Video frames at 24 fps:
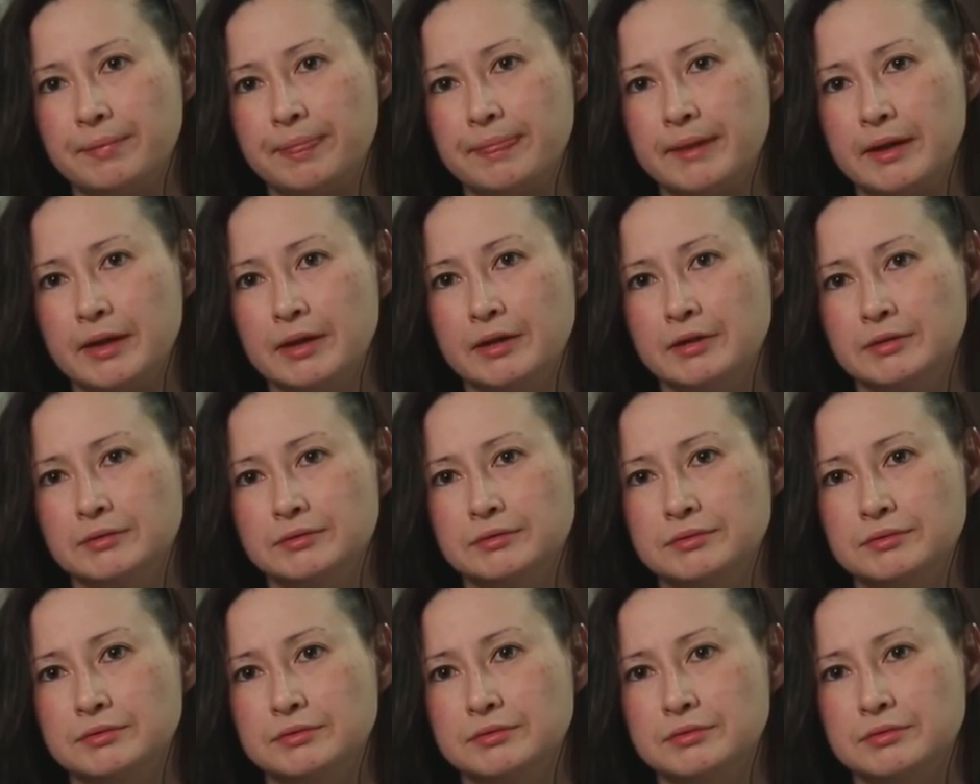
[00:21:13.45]
You
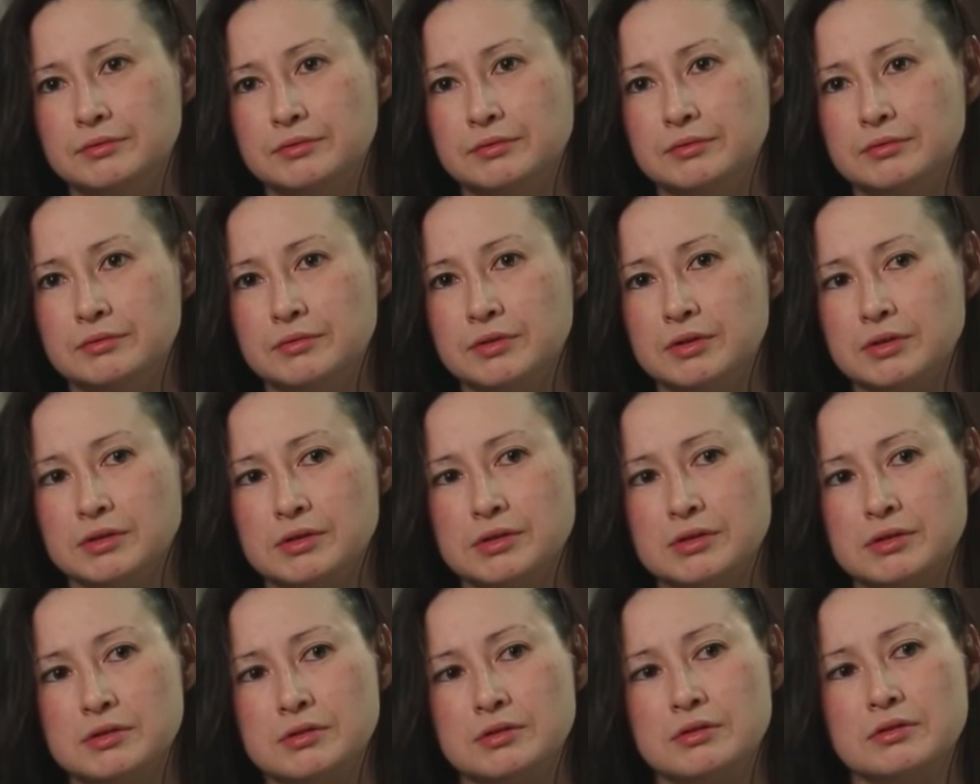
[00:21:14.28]
know,
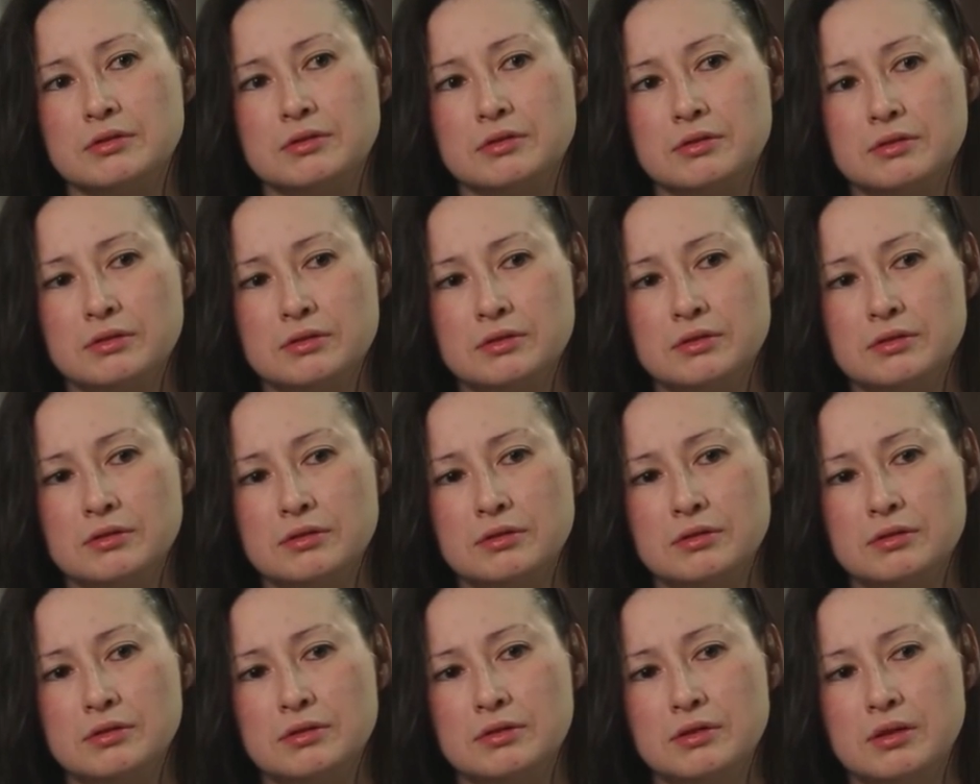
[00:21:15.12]
it's,
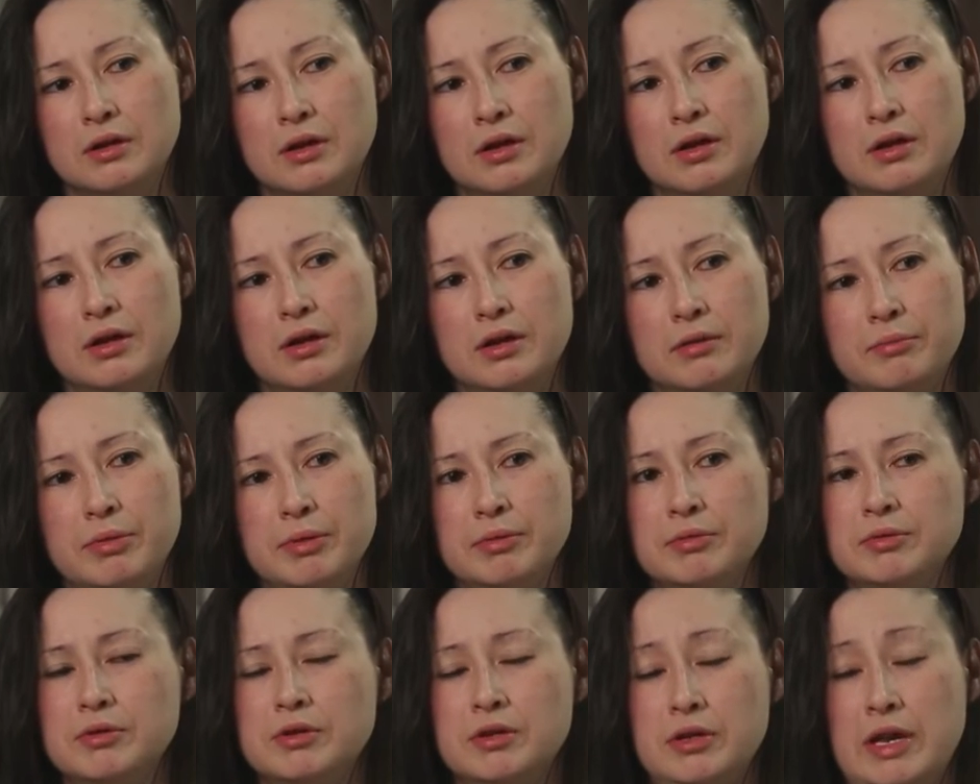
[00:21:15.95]

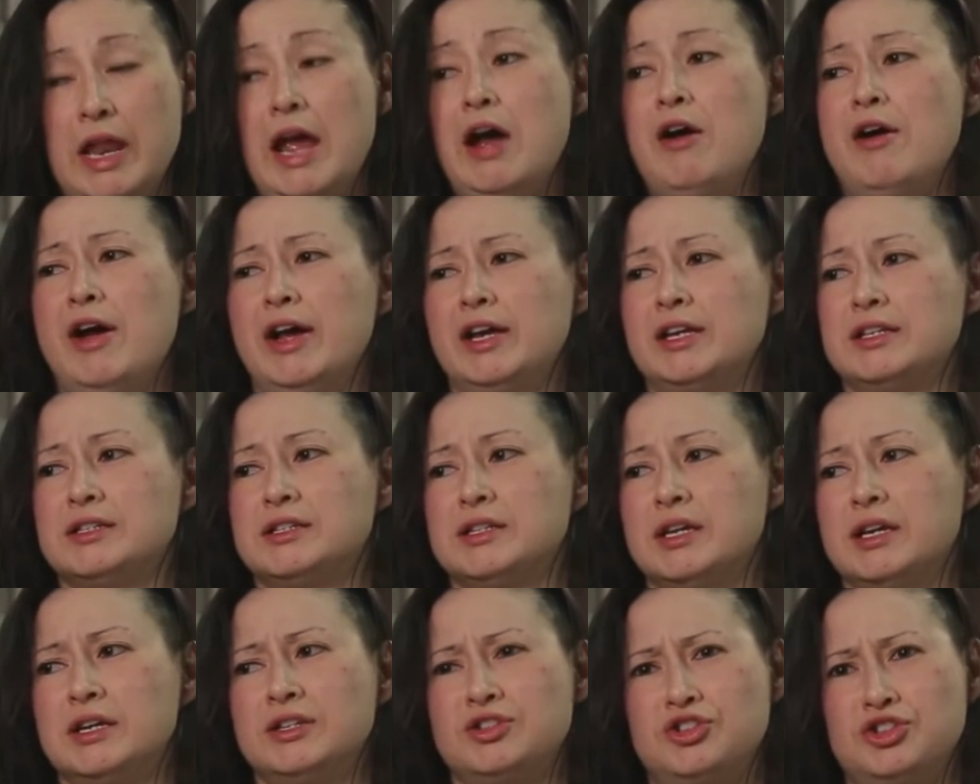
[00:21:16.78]
people, now I can
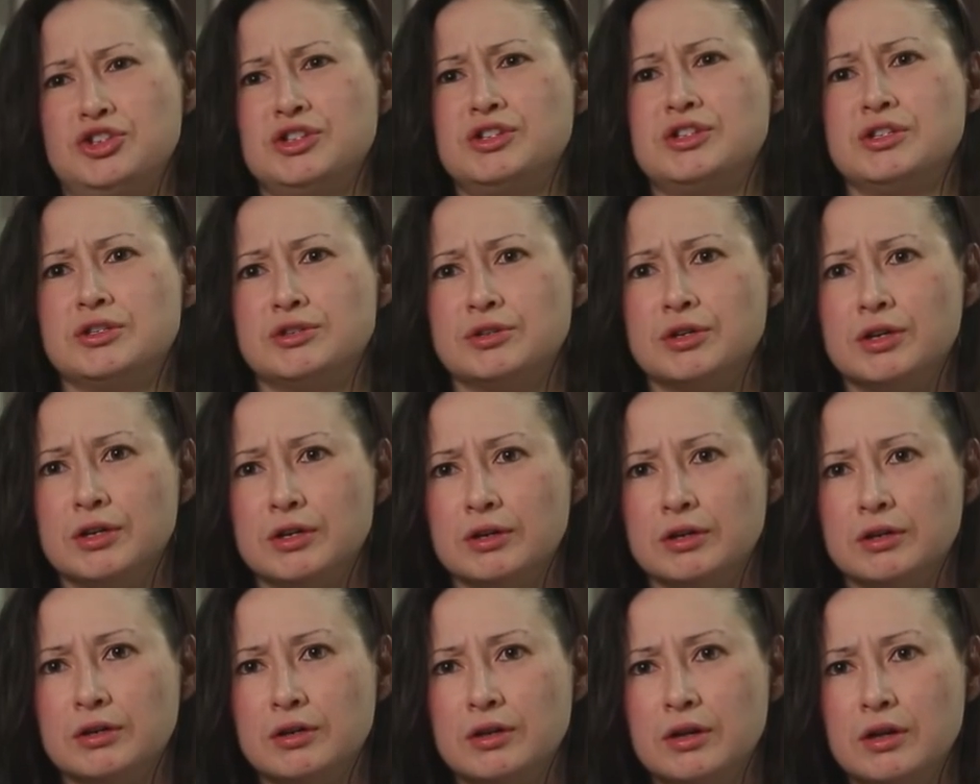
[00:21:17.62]
say it's just a drug.
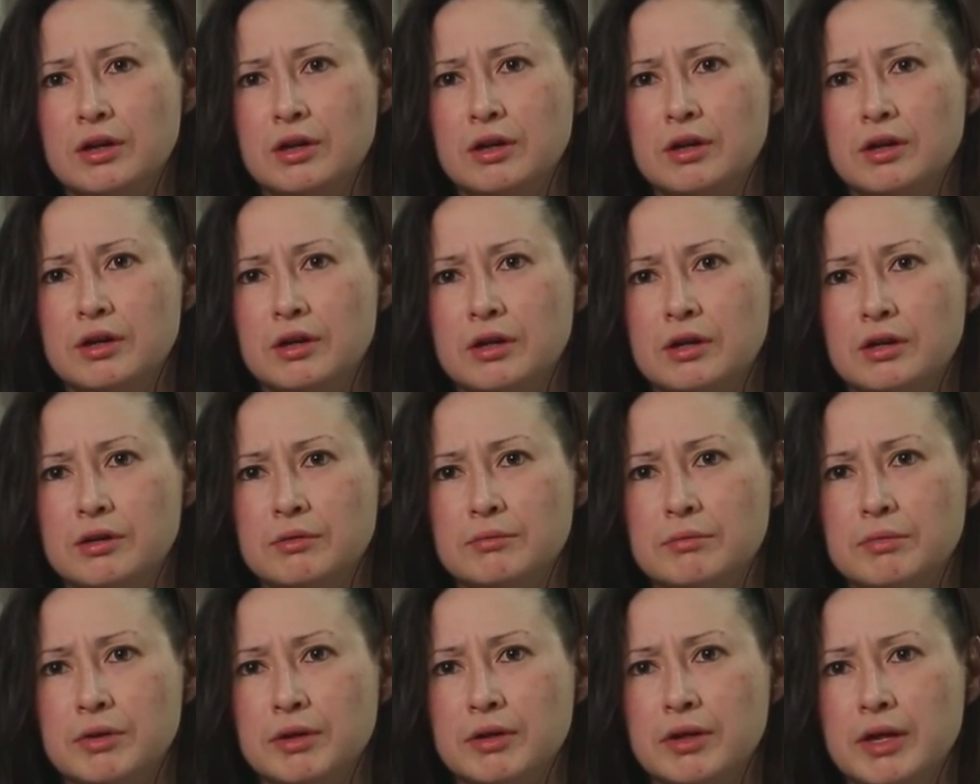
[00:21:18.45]

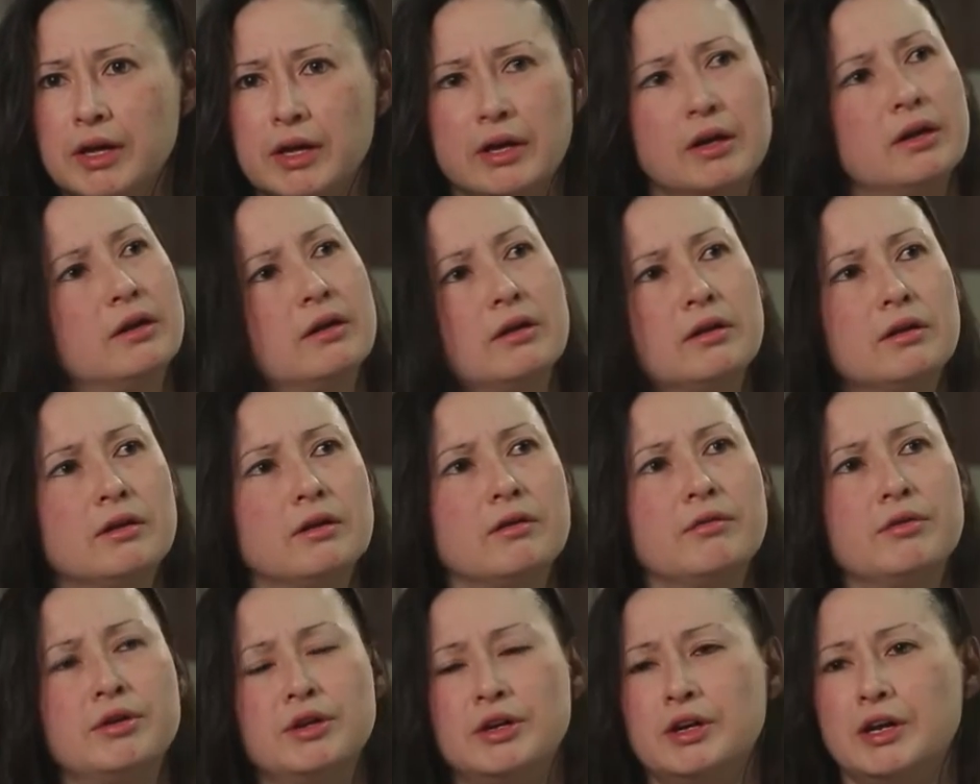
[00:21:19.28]
But like,
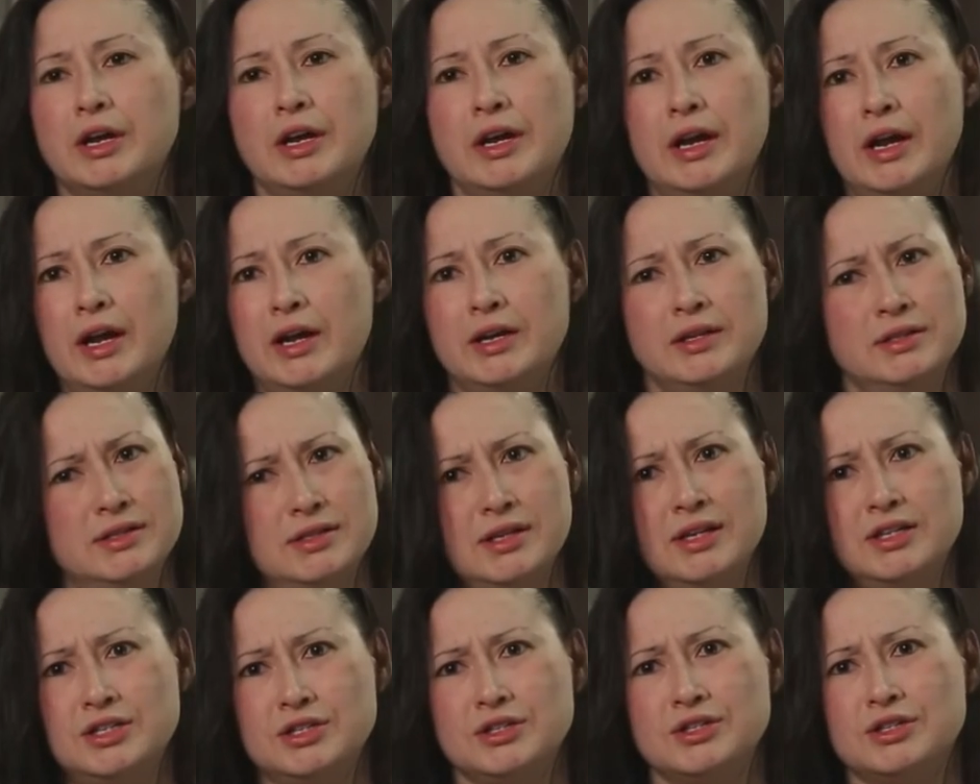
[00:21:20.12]
when you're getting high, it's
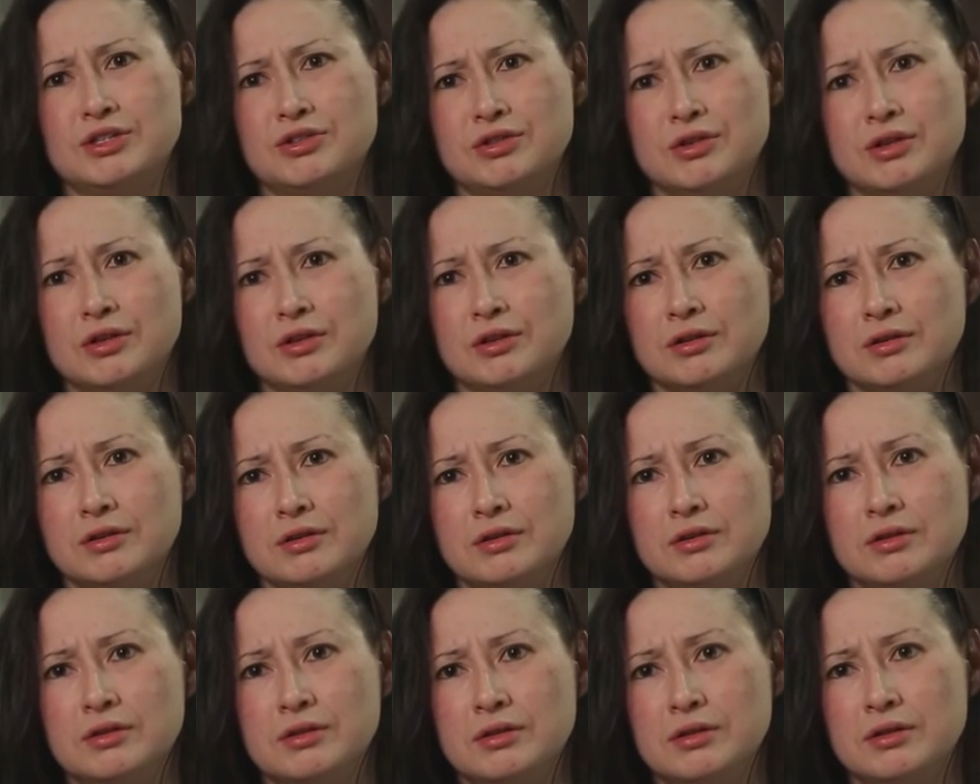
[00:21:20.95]
not just a drug.
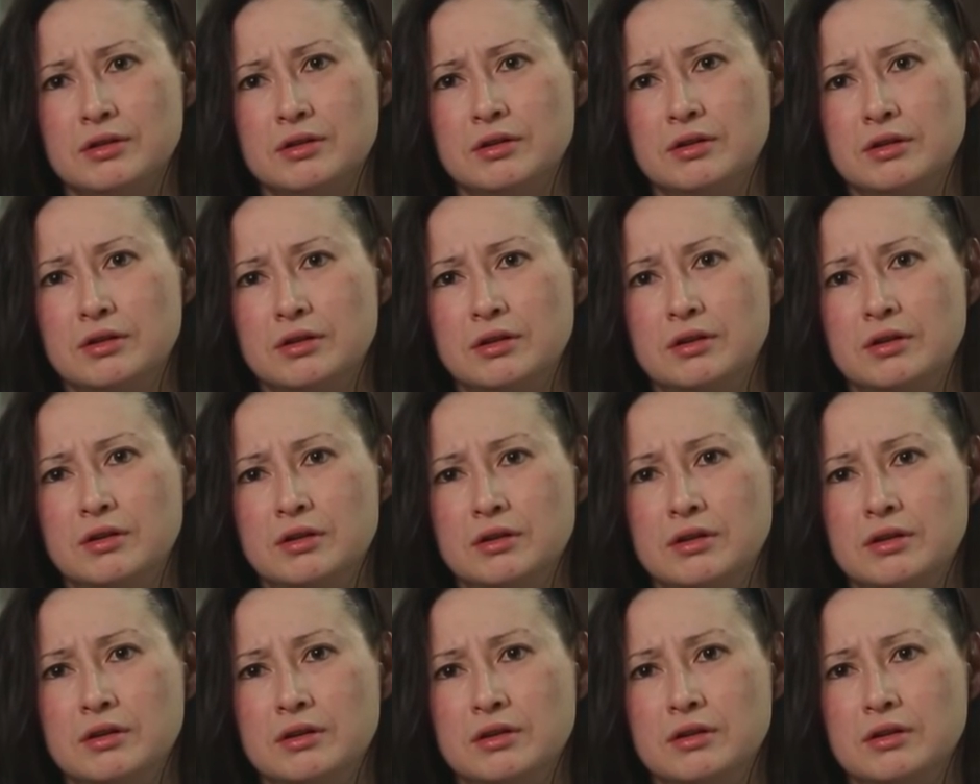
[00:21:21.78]

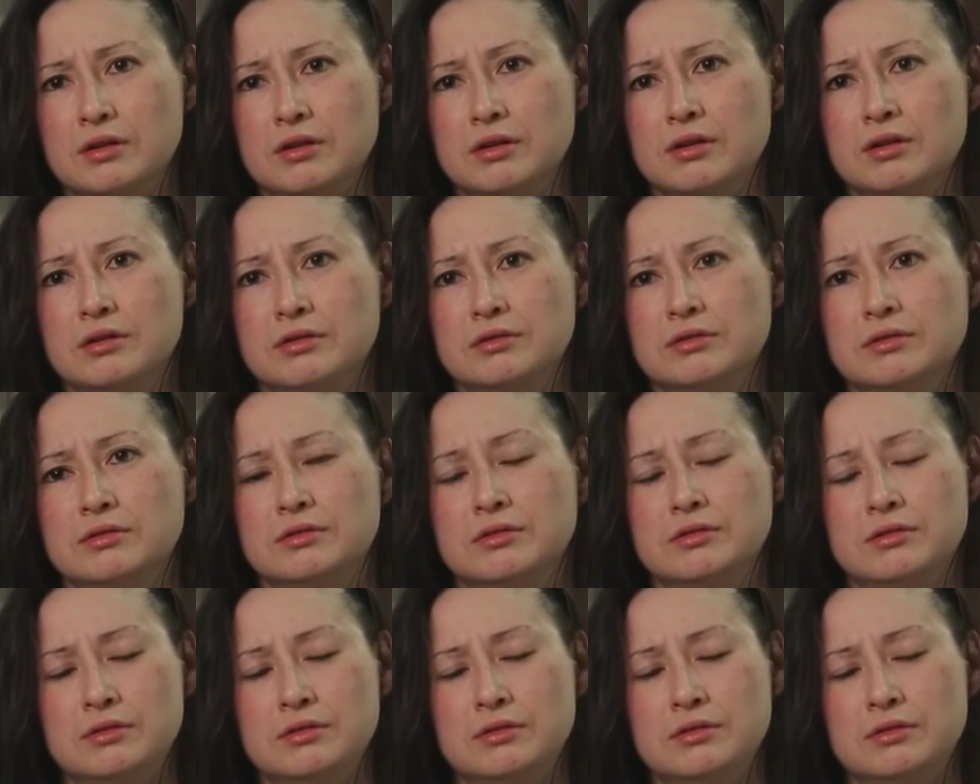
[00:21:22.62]
You know?